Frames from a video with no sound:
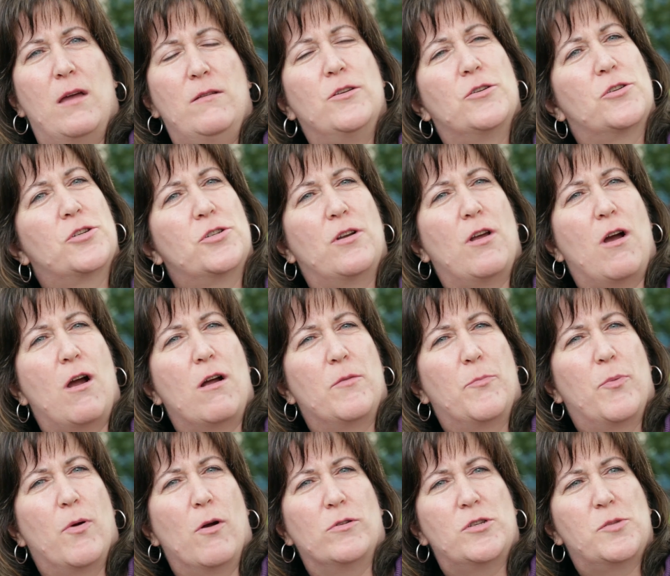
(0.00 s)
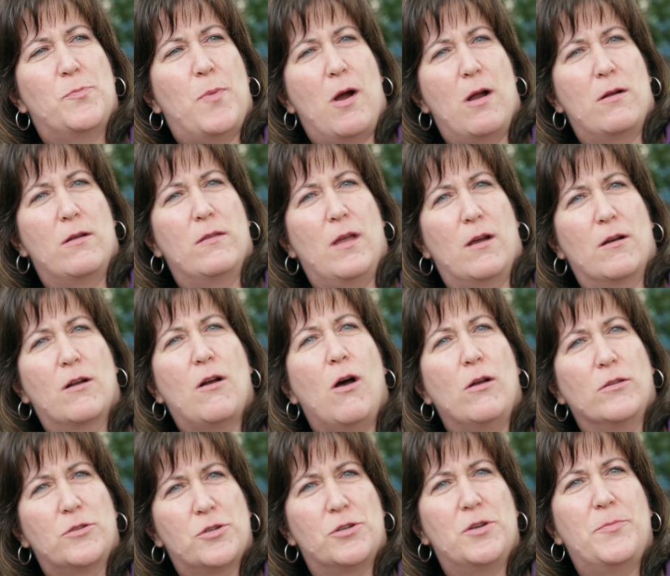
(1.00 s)
Nurtured Heart approach part of their
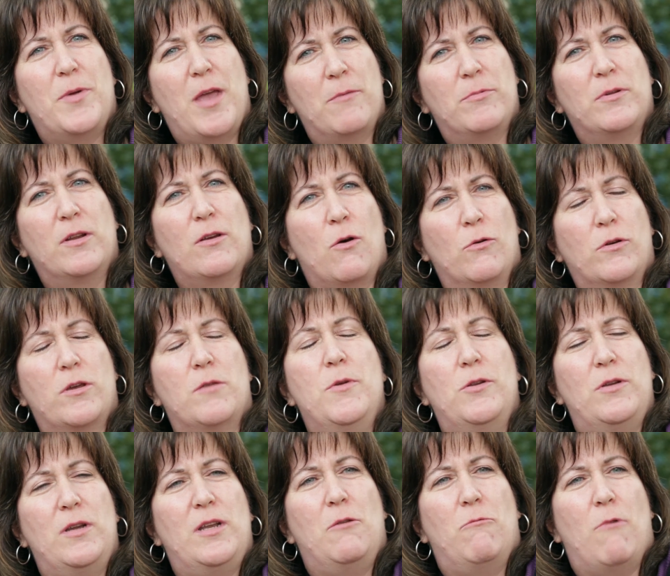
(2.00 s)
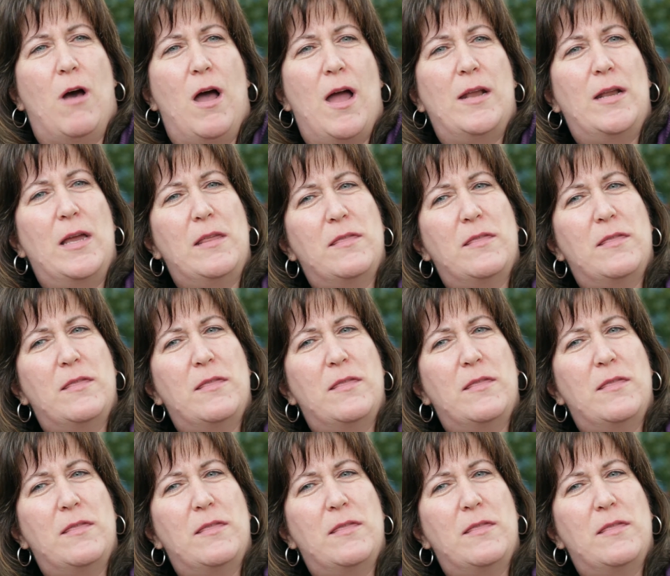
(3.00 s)
culture, to be able to go community-wide,